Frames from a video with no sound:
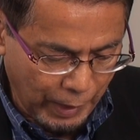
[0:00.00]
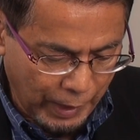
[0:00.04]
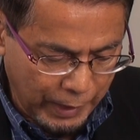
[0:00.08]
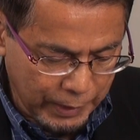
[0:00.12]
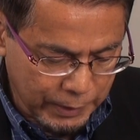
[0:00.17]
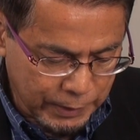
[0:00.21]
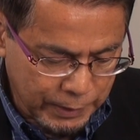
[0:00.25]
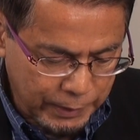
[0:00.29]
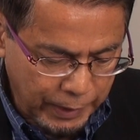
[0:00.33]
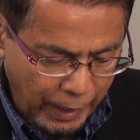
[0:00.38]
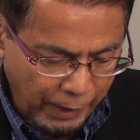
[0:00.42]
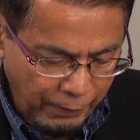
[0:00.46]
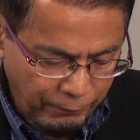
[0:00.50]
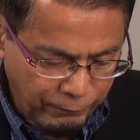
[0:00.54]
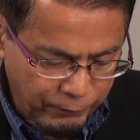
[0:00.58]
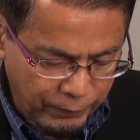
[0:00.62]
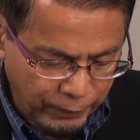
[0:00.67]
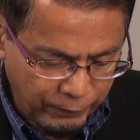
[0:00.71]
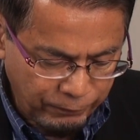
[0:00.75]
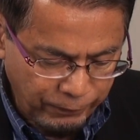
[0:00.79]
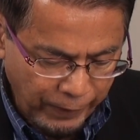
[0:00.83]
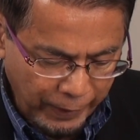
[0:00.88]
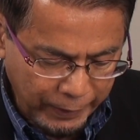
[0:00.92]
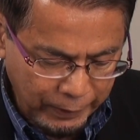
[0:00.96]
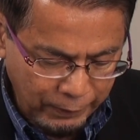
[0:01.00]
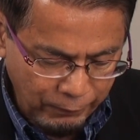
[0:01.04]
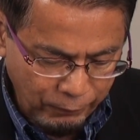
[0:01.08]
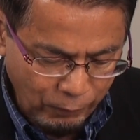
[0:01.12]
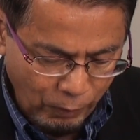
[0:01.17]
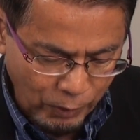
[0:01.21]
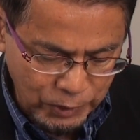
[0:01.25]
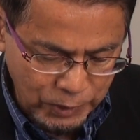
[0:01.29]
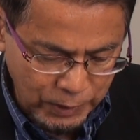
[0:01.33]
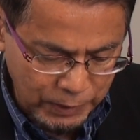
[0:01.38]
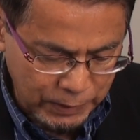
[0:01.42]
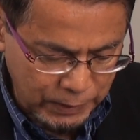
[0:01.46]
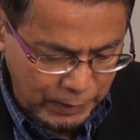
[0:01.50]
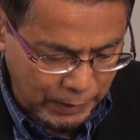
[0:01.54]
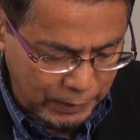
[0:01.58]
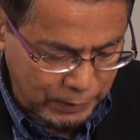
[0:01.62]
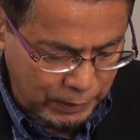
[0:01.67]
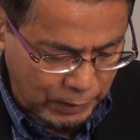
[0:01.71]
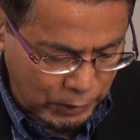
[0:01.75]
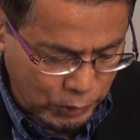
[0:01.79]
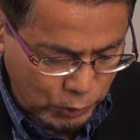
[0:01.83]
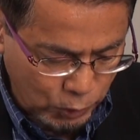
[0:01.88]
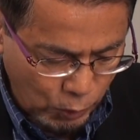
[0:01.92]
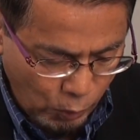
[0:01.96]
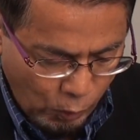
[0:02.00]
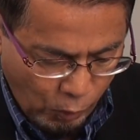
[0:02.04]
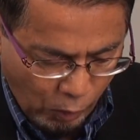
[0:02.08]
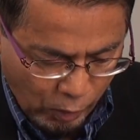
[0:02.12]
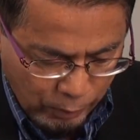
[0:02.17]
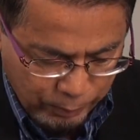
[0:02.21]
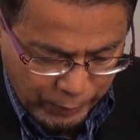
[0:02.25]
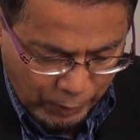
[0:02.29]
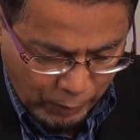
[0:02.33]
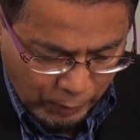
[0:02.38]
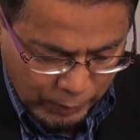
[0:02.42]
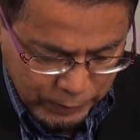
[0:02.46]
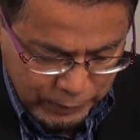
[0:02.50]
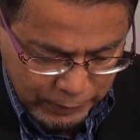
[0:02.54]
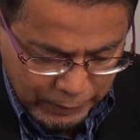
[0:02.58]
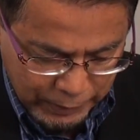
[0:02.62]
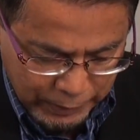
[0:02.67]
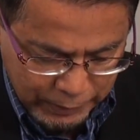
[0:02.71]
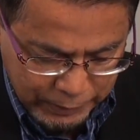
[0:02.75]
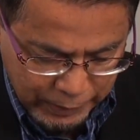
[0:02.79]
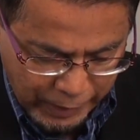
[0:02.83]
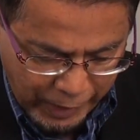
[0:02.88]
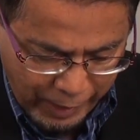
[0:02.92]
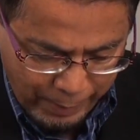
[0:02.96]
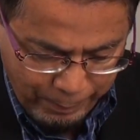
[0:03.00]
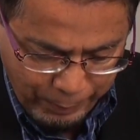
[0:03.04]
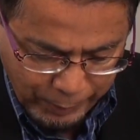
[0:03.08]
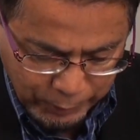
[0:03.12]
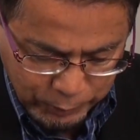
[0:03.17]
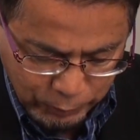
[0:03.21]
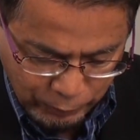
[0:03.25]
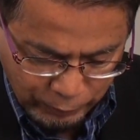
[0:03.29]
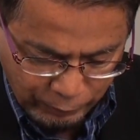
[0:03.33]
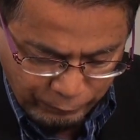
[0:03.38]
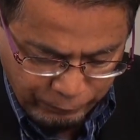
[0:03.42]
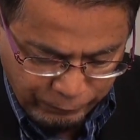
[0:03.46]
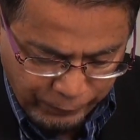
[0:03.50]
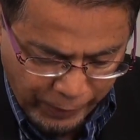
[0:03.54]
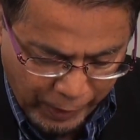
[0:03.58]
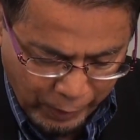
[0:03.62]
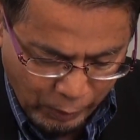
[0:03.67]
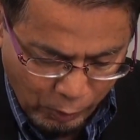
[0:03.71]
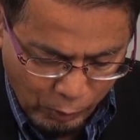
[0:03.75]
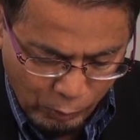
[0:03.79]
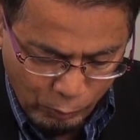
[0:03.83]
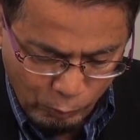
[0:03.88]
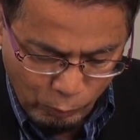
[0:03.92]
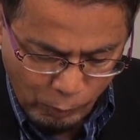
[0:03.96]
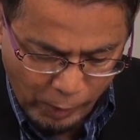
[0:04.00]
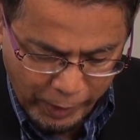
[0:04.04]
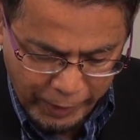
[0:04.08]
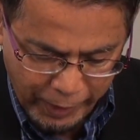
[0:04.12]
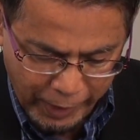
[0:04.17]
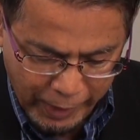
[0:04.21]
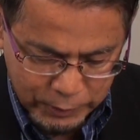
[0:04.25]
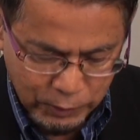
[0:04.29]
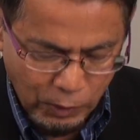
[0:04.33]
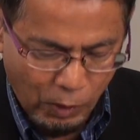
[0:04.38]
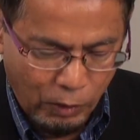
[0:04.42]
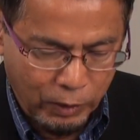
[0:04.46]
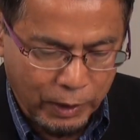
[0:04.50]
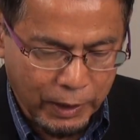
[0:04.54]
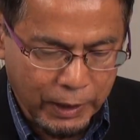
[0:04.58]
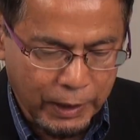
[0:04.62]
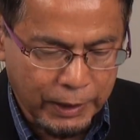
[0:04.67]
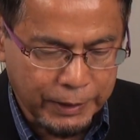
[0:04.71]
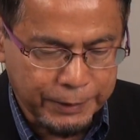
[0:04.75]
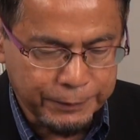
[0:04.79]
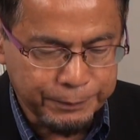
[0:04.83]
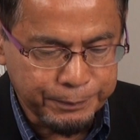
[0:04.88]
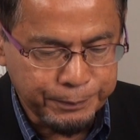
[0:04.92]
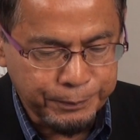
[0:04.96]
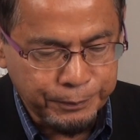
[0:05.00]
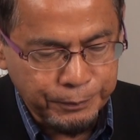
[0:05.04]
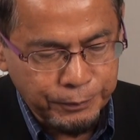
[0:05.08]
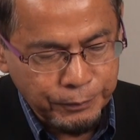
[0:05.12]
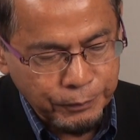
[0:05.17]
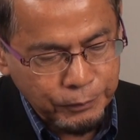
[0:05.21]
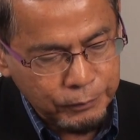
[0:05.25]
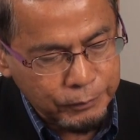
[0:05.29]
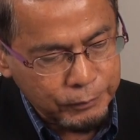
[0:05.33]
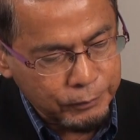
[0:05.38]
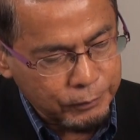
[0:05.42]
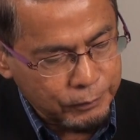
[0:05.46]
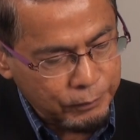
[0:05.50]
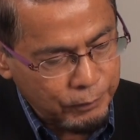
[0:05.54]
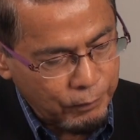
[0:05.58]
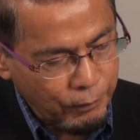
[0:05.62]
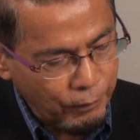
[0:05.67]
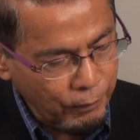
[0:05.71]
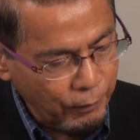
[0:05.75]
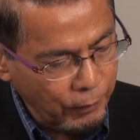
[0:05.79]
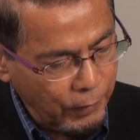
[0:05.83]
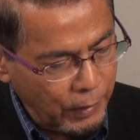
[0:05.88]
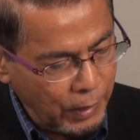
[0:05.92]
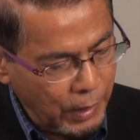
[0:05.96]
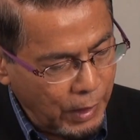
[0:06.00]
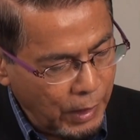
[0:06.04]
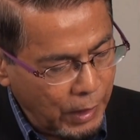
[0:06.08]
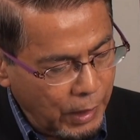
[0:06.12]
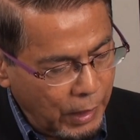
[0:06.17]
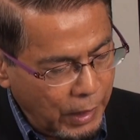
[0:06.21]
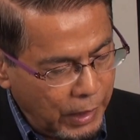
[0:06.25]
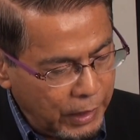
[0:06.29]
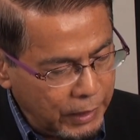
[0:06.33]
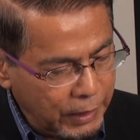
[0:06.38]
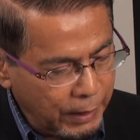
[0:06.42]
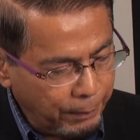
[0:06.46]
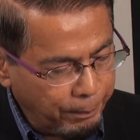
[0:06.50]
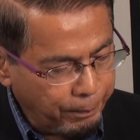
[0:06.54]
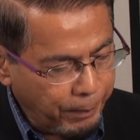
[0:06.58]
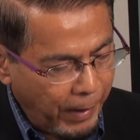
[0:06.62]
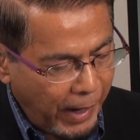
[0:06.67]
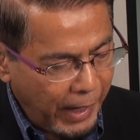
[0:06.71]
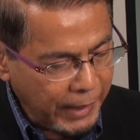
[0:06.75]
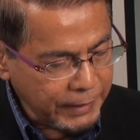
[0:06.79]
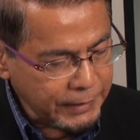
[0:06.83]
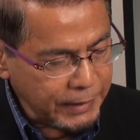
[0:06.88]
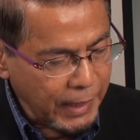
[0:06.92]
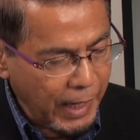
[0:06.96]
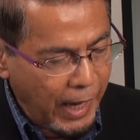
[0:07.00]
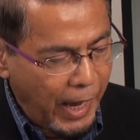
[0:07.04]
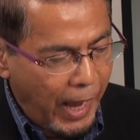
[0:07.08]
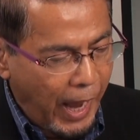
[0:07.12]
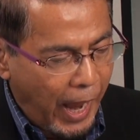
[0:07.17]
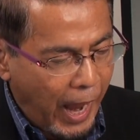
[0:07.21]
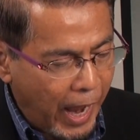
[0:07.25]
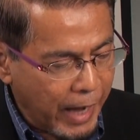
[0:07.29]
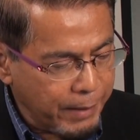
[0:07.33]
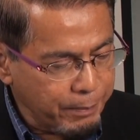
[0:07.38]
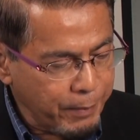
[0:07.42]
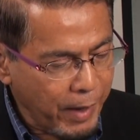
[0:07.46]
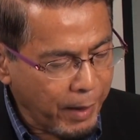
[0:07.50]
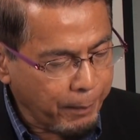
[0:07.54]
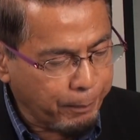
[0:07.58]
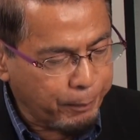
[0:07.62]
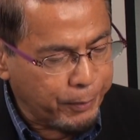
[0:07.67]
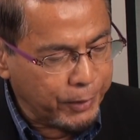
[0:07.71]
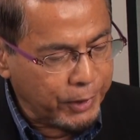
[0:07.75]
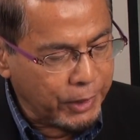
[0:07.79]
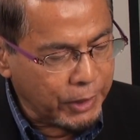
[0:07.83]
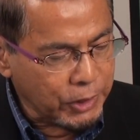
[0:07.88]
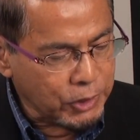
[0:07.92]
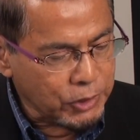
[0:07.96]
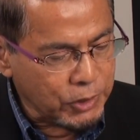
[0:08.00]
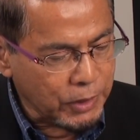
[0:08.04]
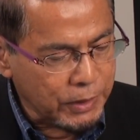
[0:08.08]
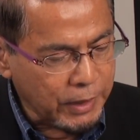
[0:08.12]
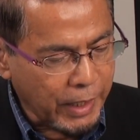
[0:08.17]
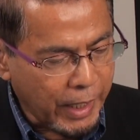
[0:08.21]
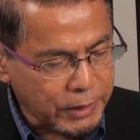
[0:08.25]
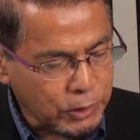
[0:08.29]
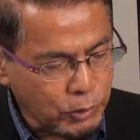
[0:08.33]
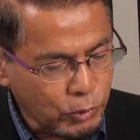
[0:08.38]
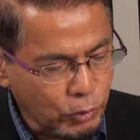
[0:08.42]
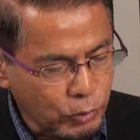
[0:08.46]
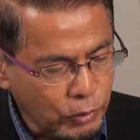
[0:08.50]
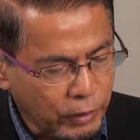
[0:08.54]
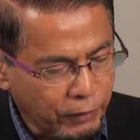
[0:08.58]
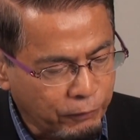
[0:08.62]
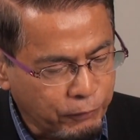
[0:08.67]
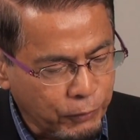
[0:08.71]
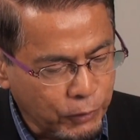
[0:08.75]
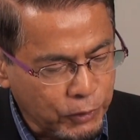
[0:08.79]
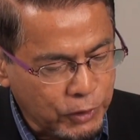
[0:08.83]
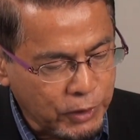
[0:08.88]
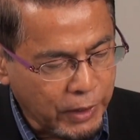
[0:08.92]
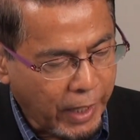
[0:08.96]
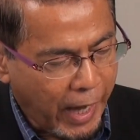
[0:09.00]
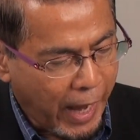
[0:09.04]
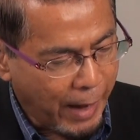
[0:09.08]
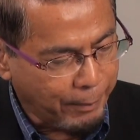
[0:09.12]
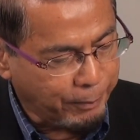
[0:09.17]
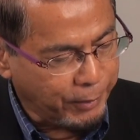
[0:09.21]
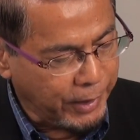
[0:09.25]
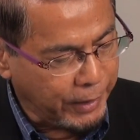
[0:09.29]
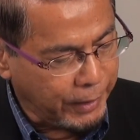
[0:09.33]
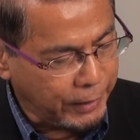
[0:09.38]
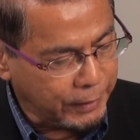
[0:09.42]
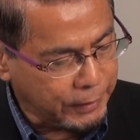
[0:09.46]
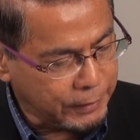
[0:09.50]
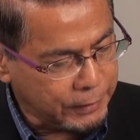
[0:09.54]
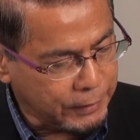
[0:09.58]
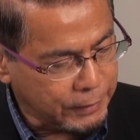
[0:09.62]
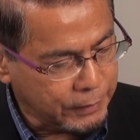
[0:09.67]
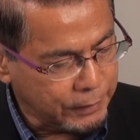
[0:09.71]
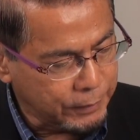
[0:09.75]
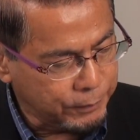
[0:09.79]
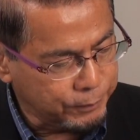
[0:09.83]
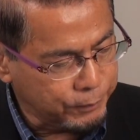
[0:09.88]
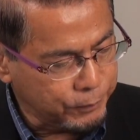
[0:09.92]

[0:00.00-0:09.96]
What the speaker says: Self-reflective consciousness is so-called because it is able to reflect on what has occurred in the past and make prediction as to the future happenings.